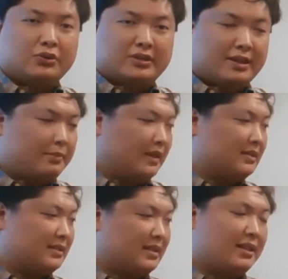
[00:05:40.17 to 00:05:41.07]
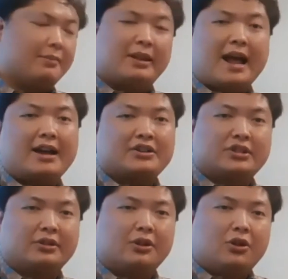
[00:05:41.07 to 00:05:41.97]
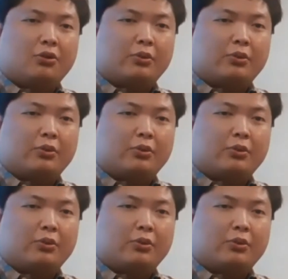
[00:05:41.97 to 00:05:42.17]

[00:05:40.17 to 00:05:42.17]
use them and see them in action,